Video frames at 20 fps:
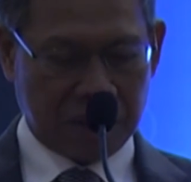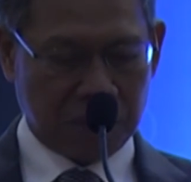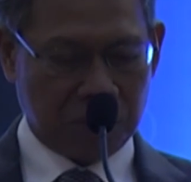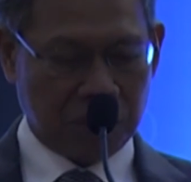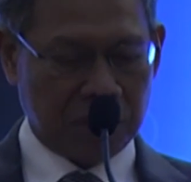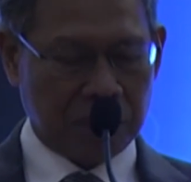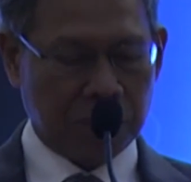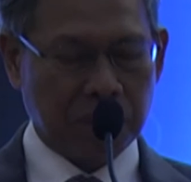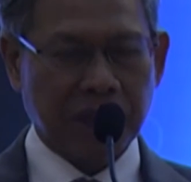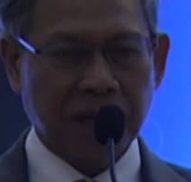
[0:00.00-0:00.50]

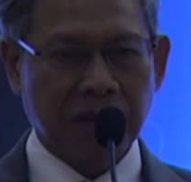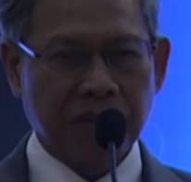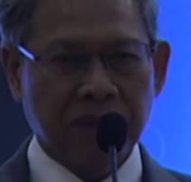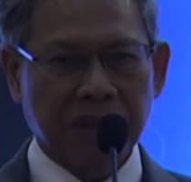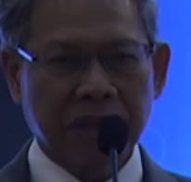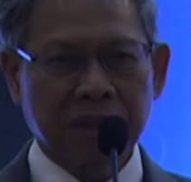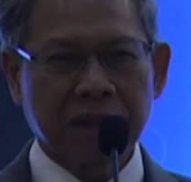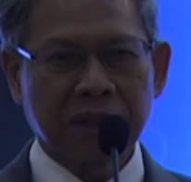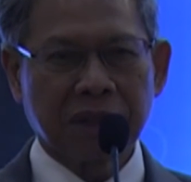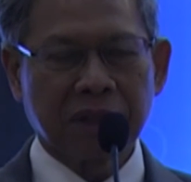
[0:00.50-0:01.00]
will be
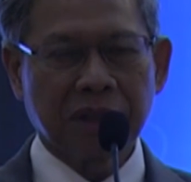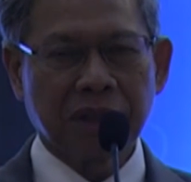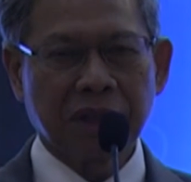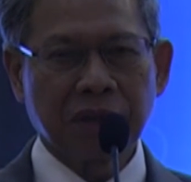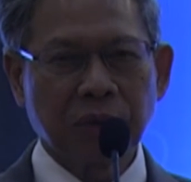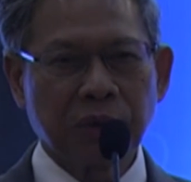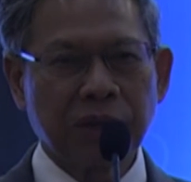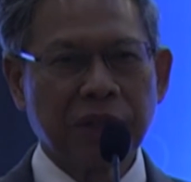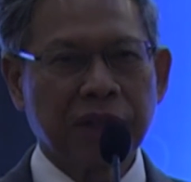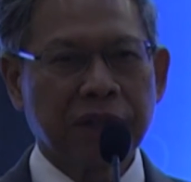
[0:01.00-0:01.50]
having a
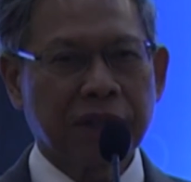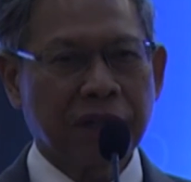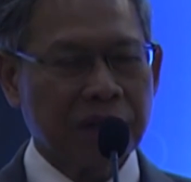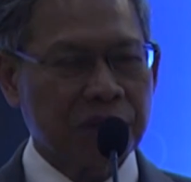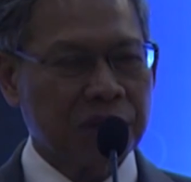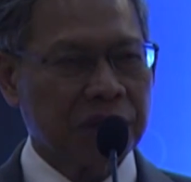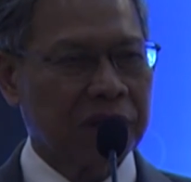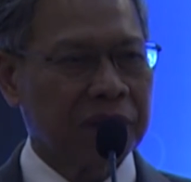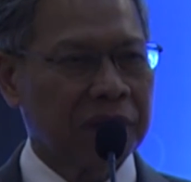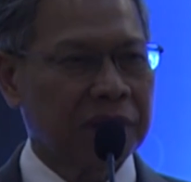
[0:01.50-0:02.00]
good
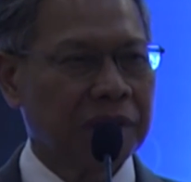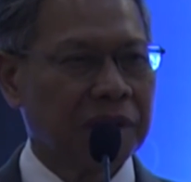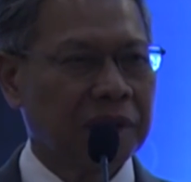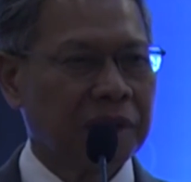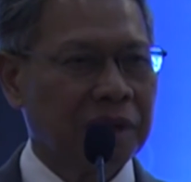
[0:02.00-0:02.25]
interaction